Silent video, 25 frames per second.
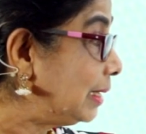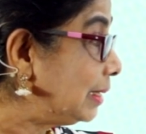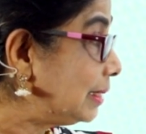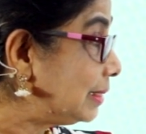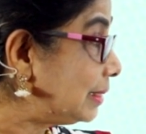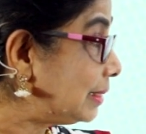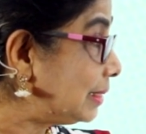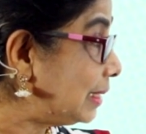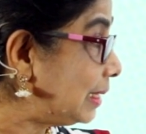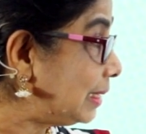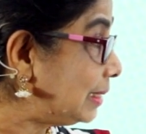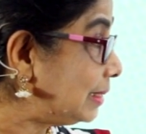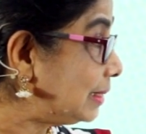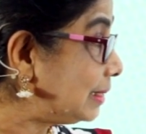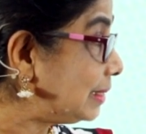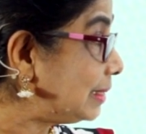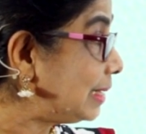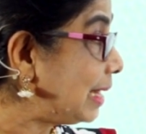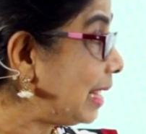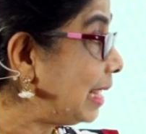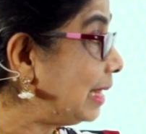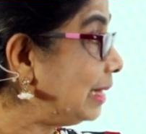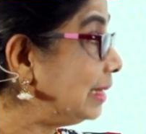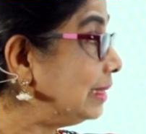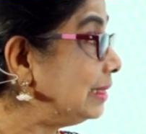Six
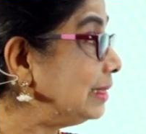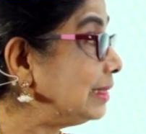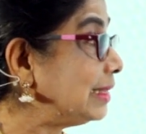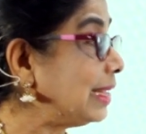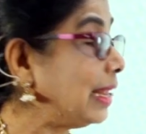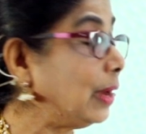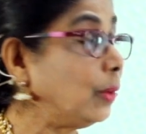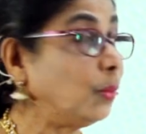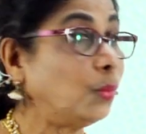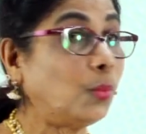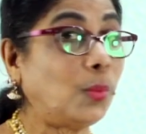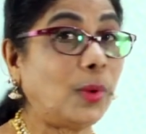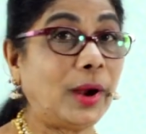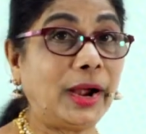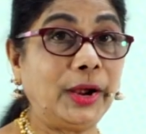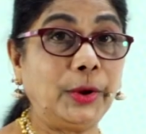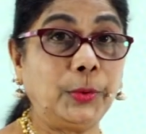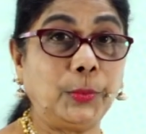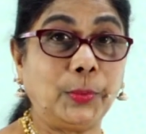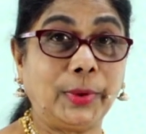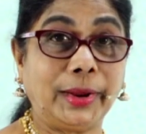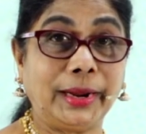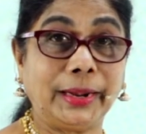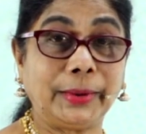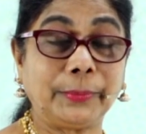tens and
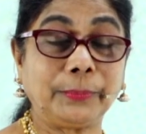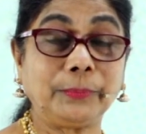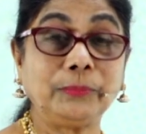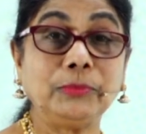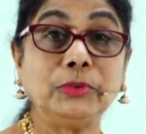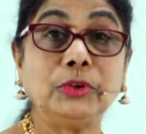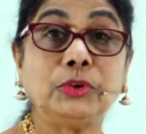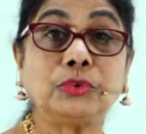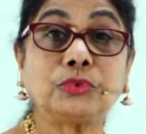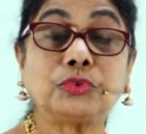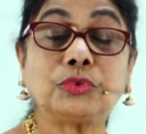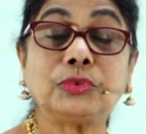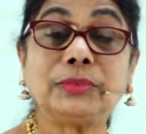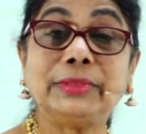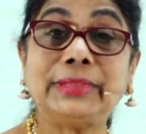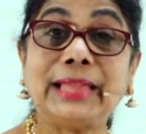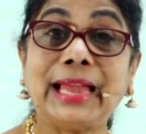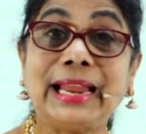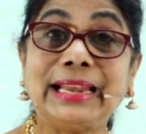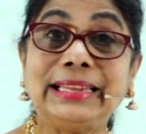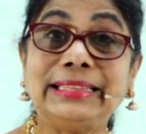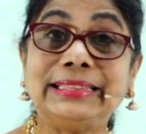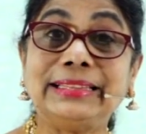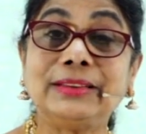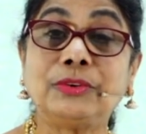one one. So
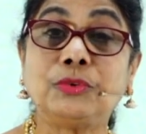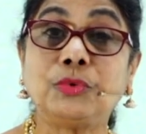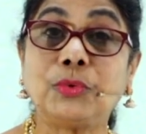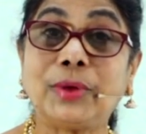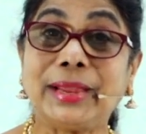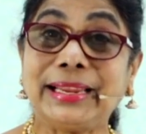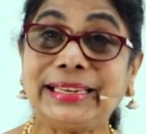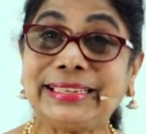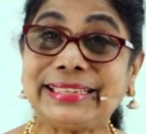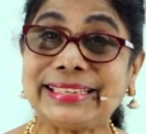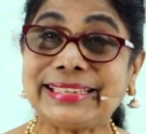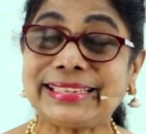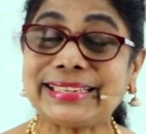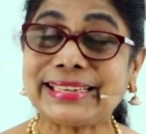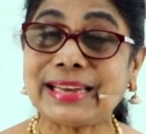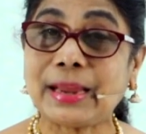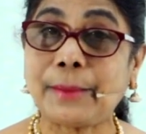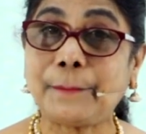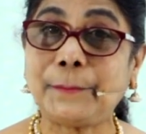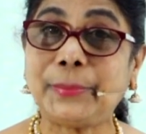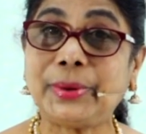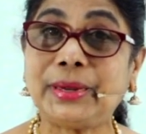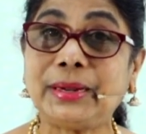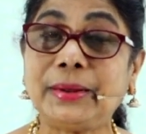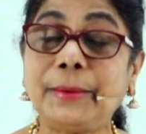that's the greatest
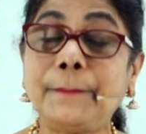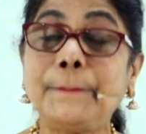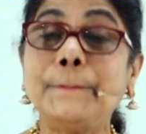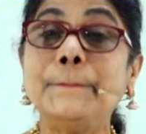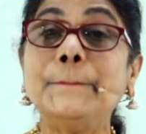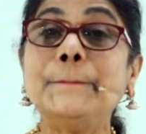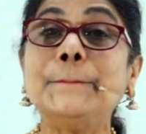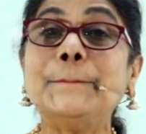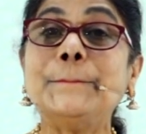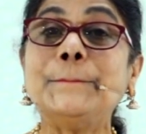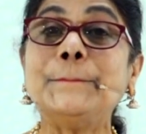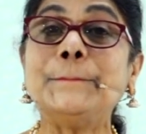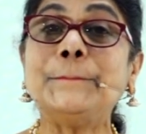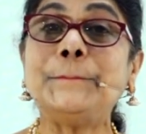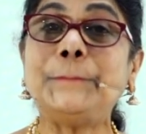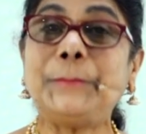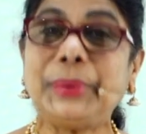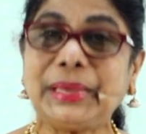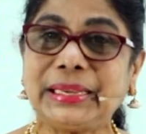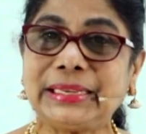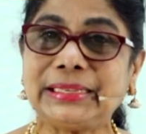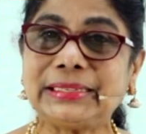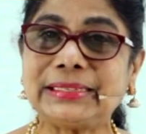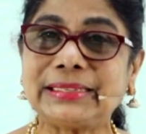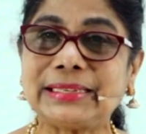number,
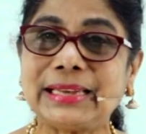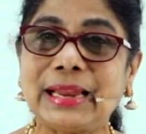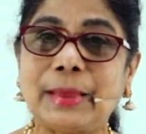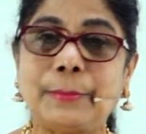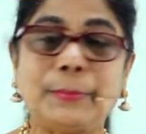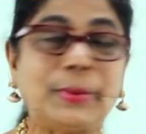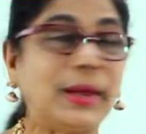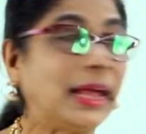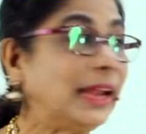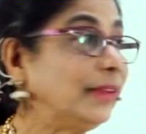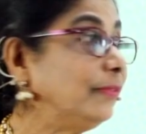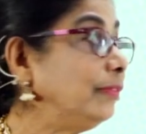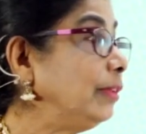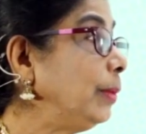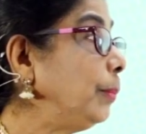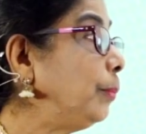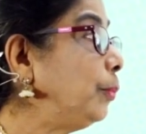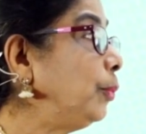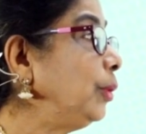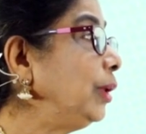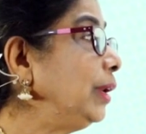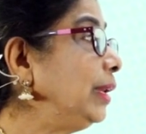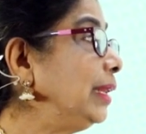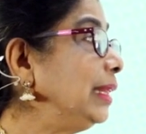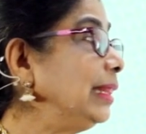biggest number, and we
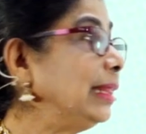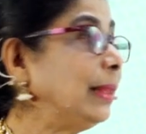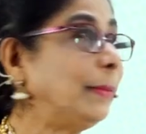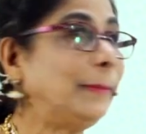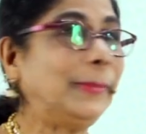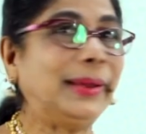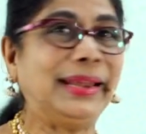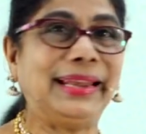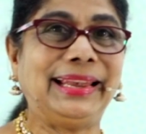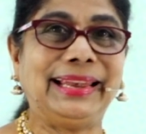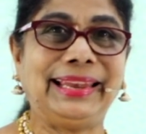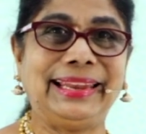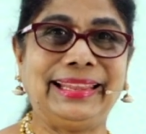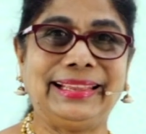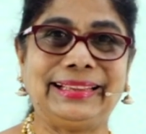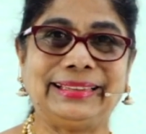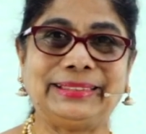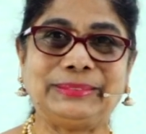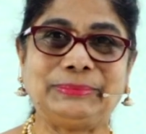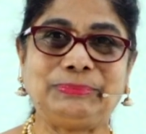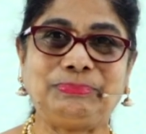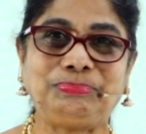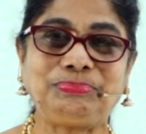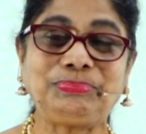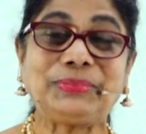put it in the middle here.
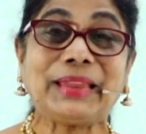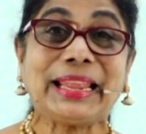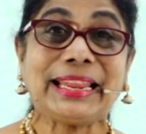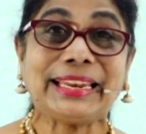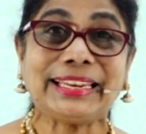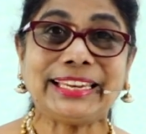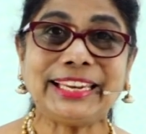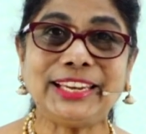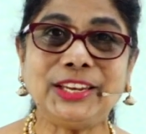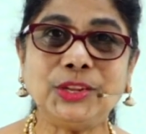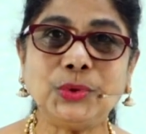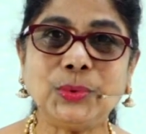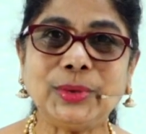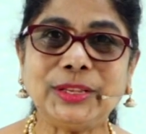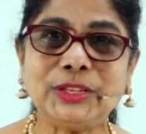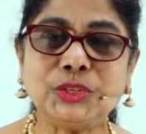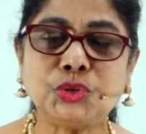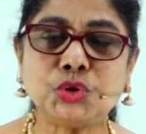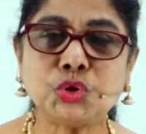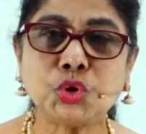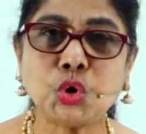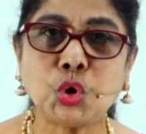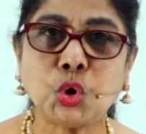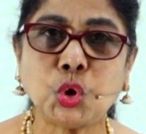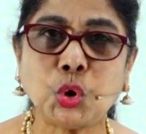Did you
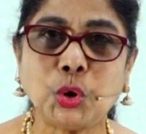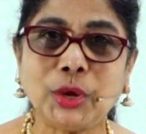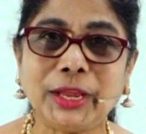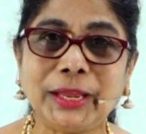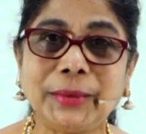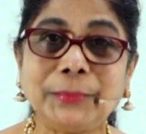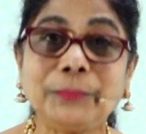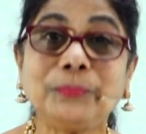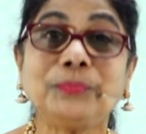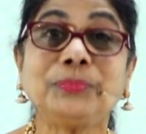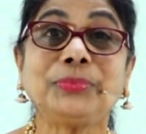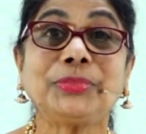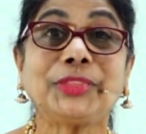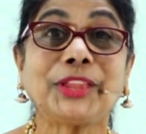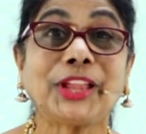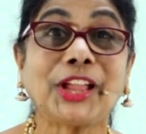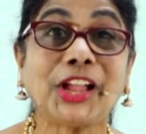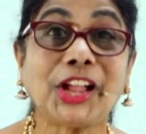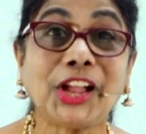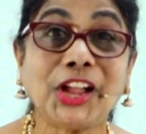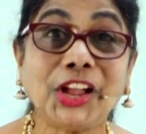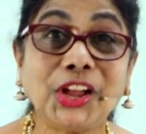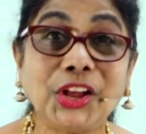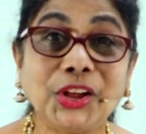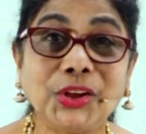enjoy?
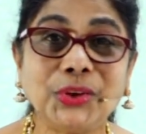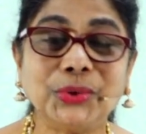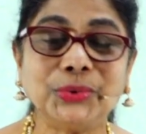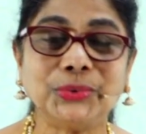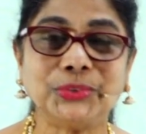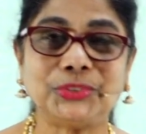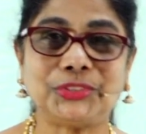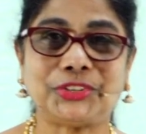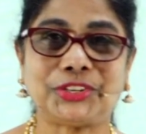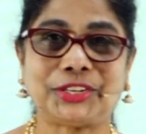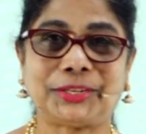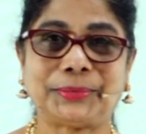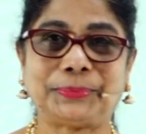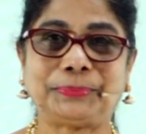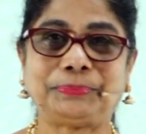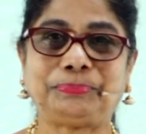Kurt?